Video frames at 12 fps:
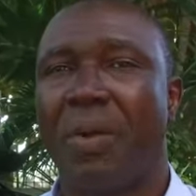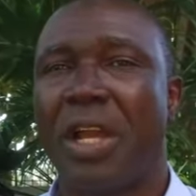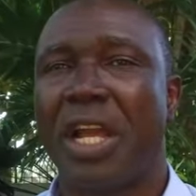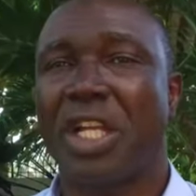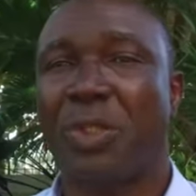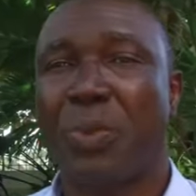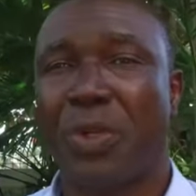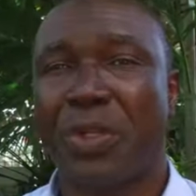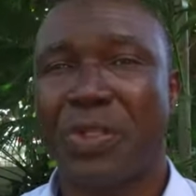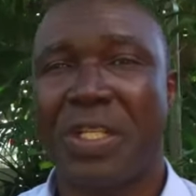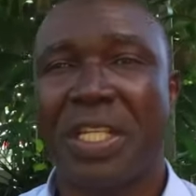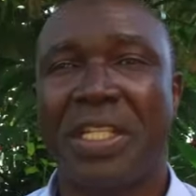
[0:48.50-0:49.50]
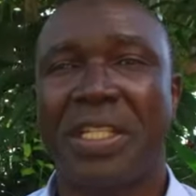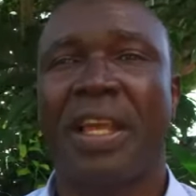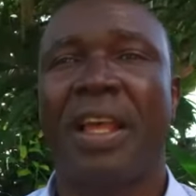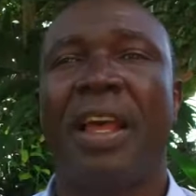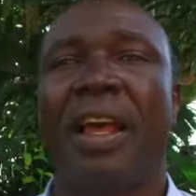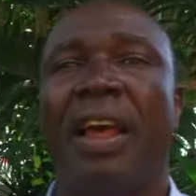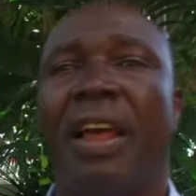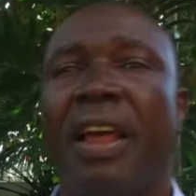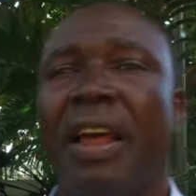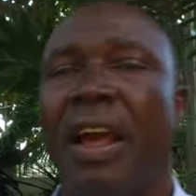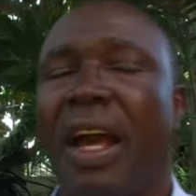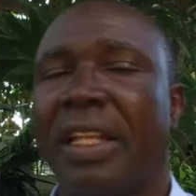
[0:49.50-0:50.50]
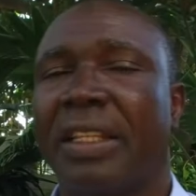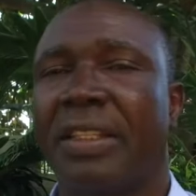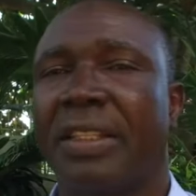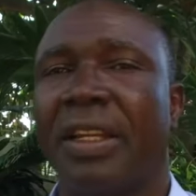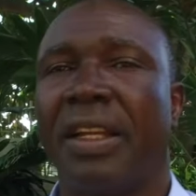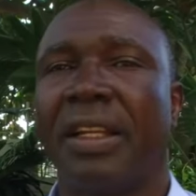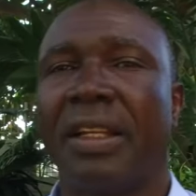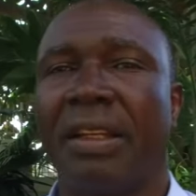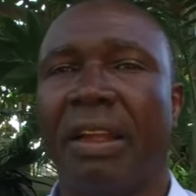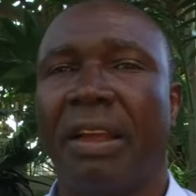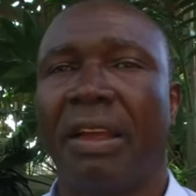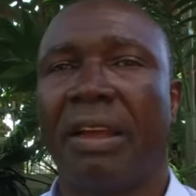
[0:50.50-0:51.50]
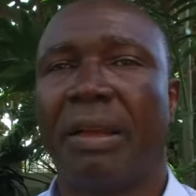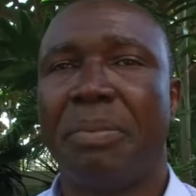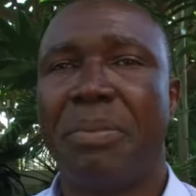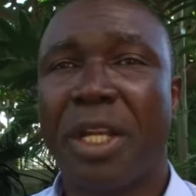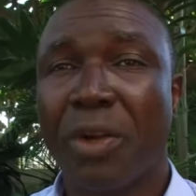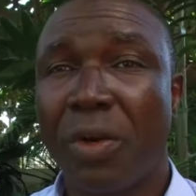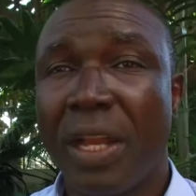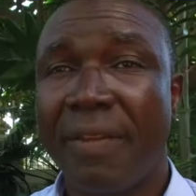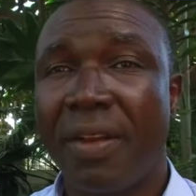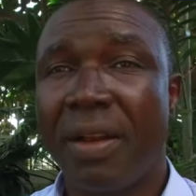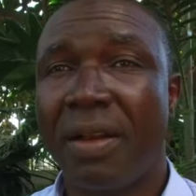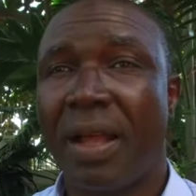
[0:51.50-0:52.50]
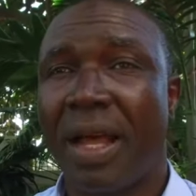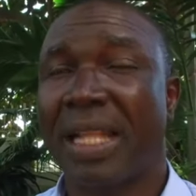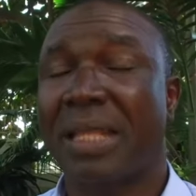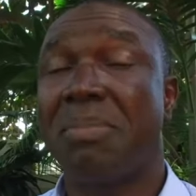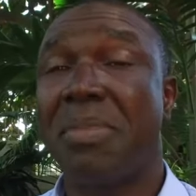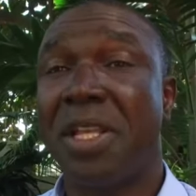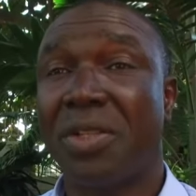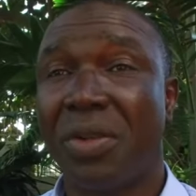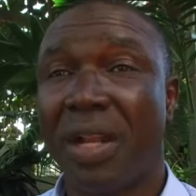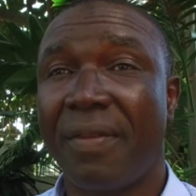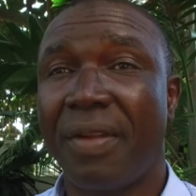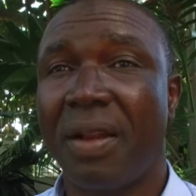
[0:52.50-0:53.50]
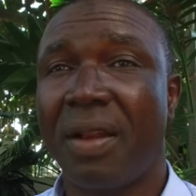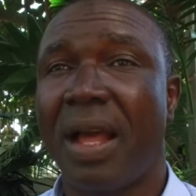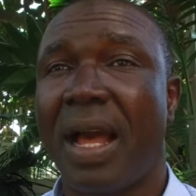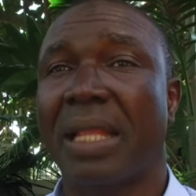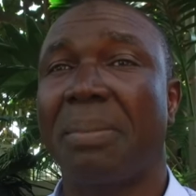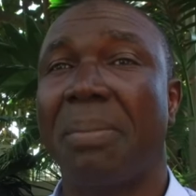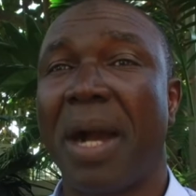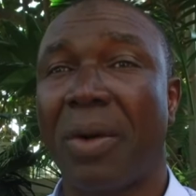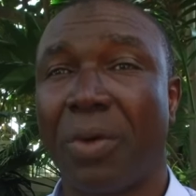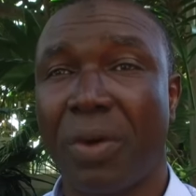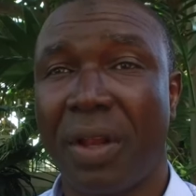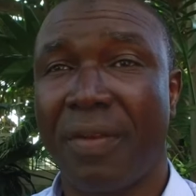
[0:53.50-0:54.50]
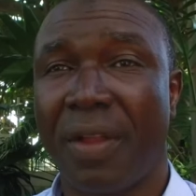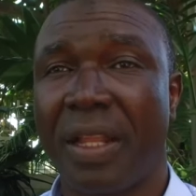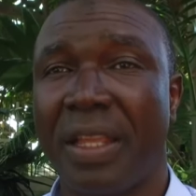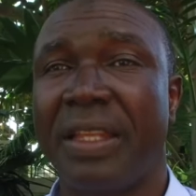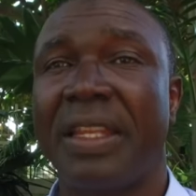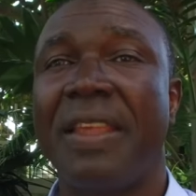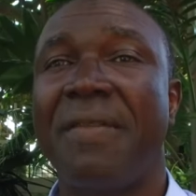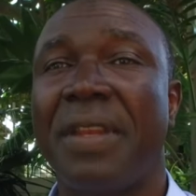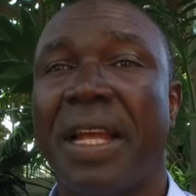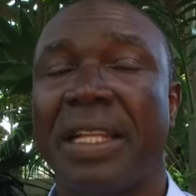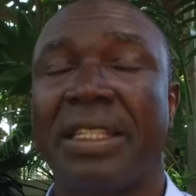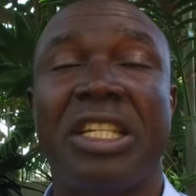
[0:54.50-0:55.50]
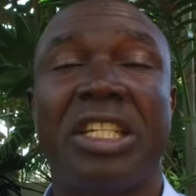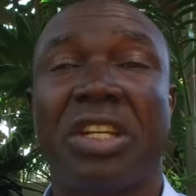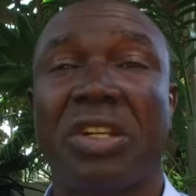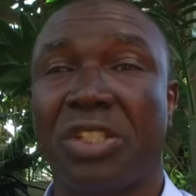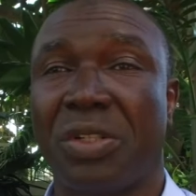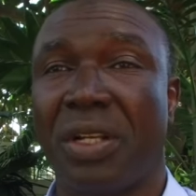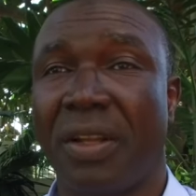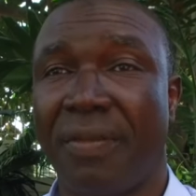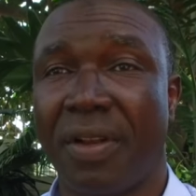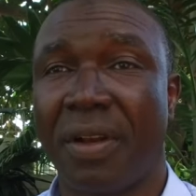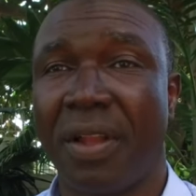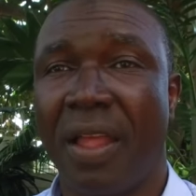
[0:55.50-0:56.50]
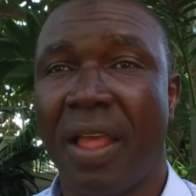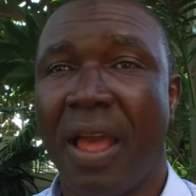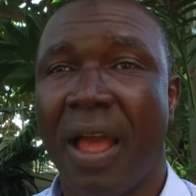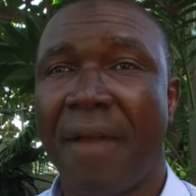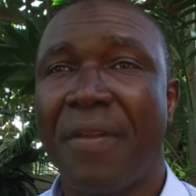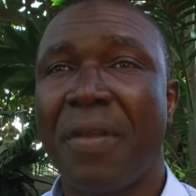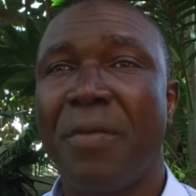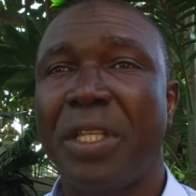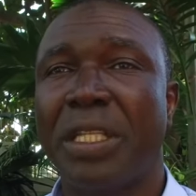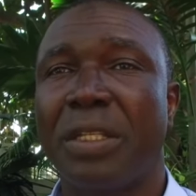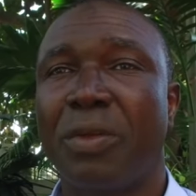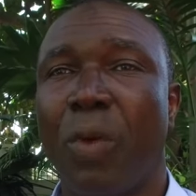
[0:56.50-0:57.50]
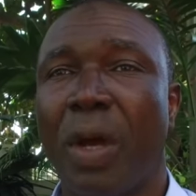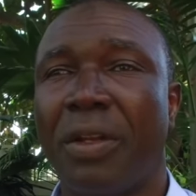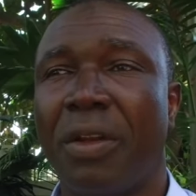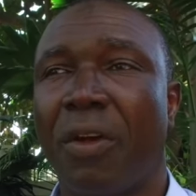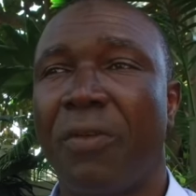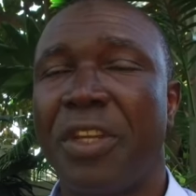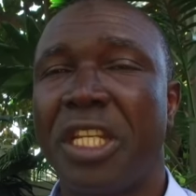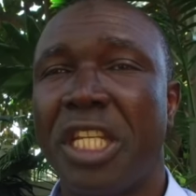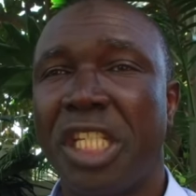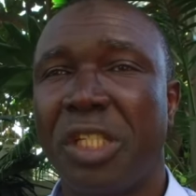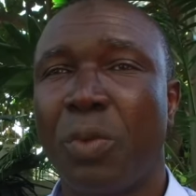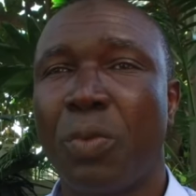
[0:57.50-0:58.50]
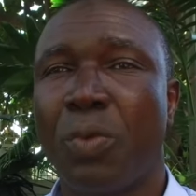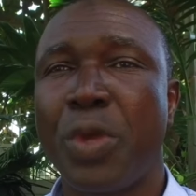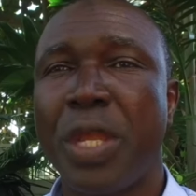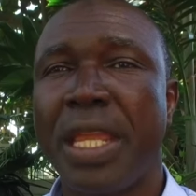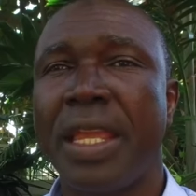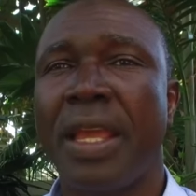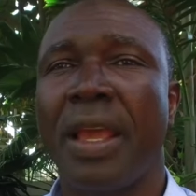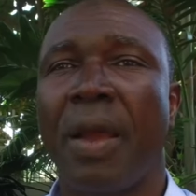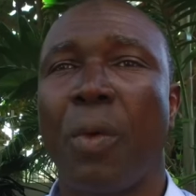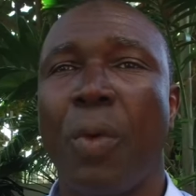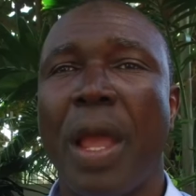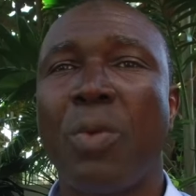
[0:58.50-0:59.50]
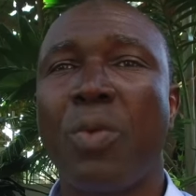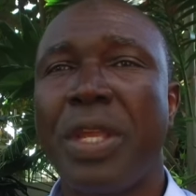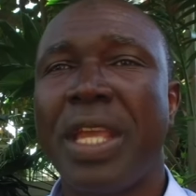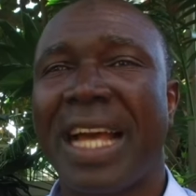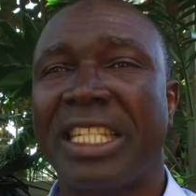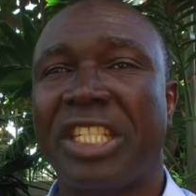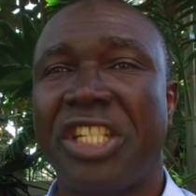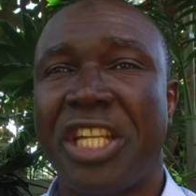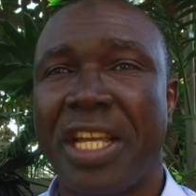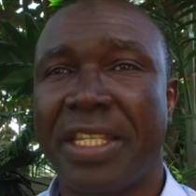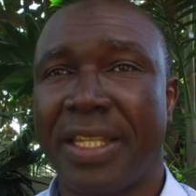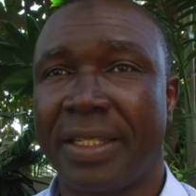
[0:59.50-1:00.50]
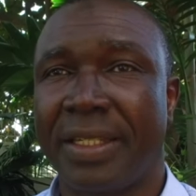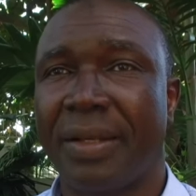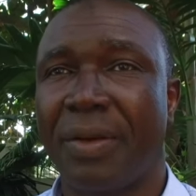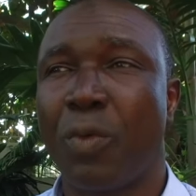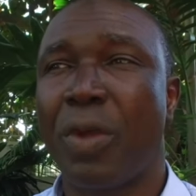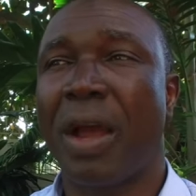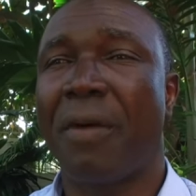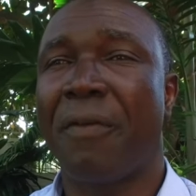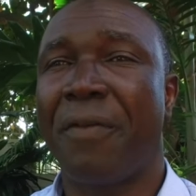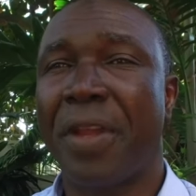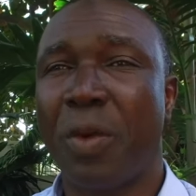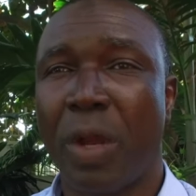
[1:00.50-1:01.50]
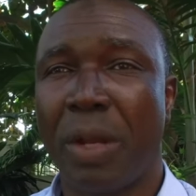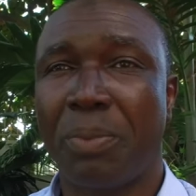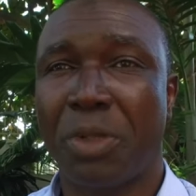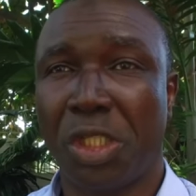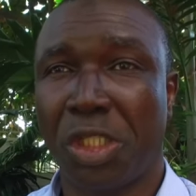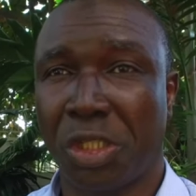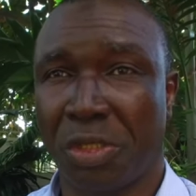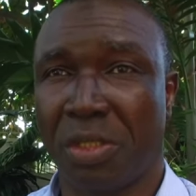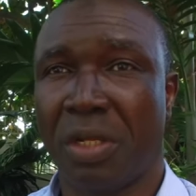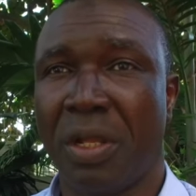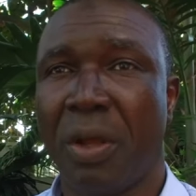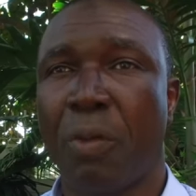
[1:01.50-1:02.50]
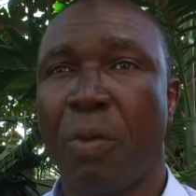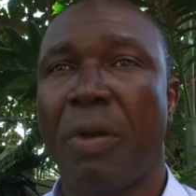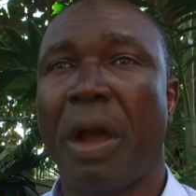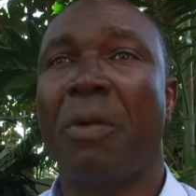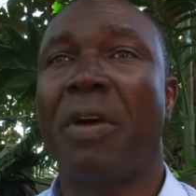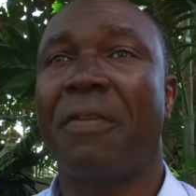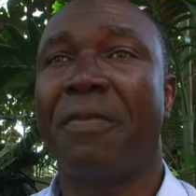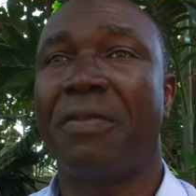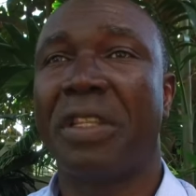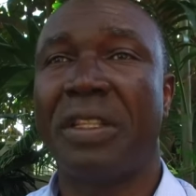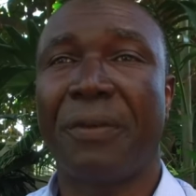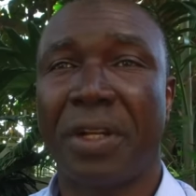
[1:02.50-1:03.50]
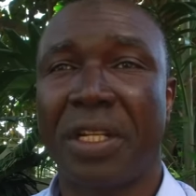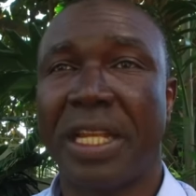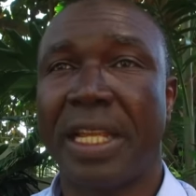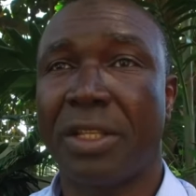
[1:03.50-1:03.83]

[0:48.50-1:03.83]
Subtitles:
our experiences at micro level, at meso level, at macro level, and even at international level. I think this is one of the niches where we as GIZ, we are very well positioned with our different